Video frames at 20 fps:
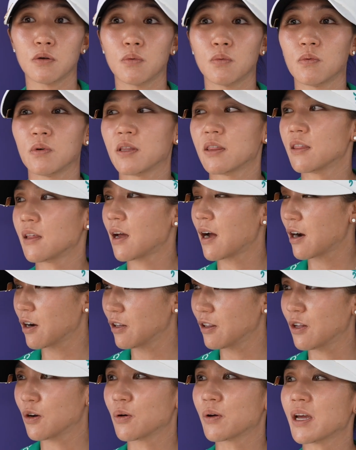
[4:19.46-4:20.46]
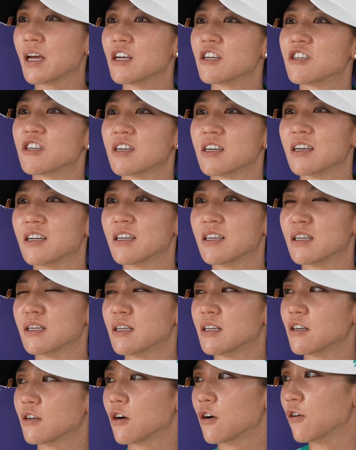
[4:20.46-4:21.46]
with our location
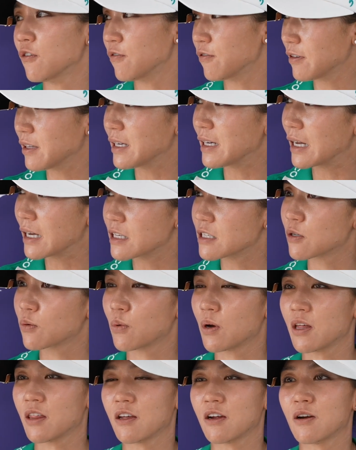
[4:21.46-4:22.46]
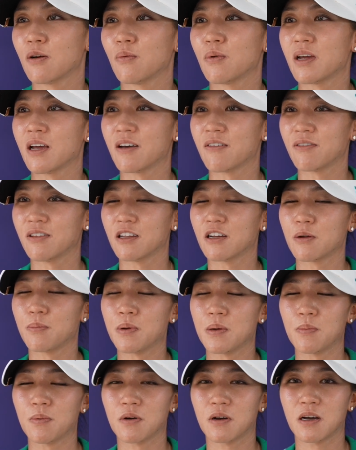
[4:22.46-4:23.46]
and hopefully nice weather, we have a lot of
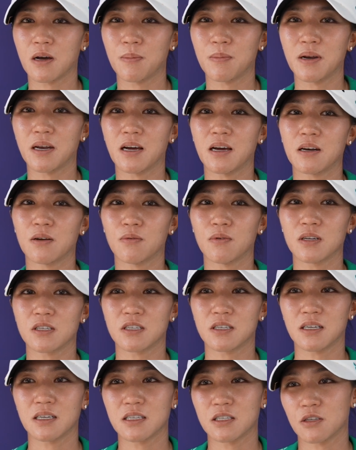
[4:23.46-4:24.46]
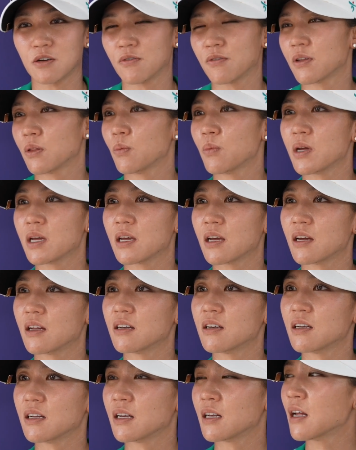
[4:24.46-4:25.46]
people coming out and watching us over the
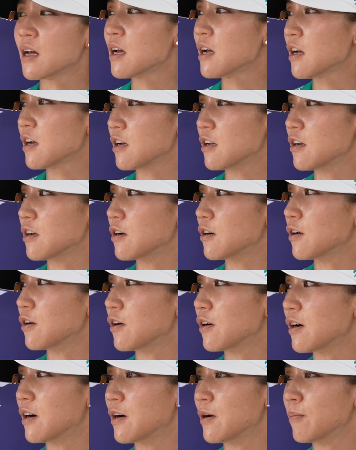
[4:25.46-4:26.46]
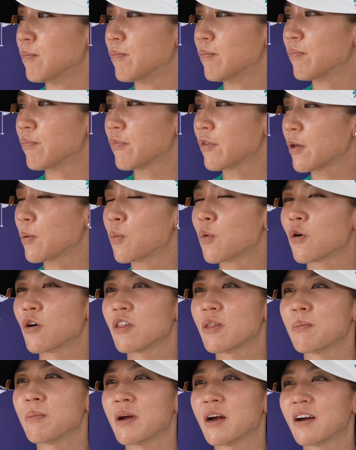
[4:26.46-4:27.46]
weekend. And, the more
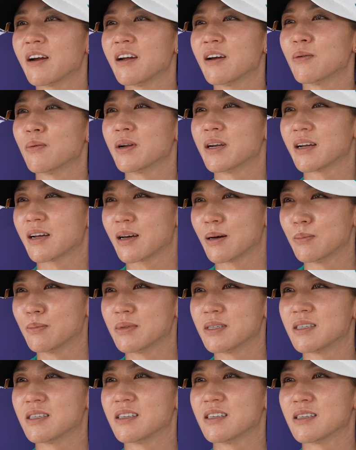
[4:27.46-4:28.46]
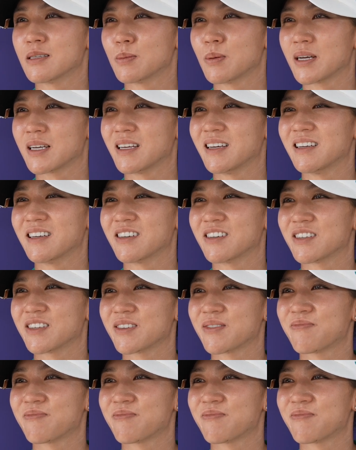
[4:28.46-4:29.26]
the merrier when it comes to spectators.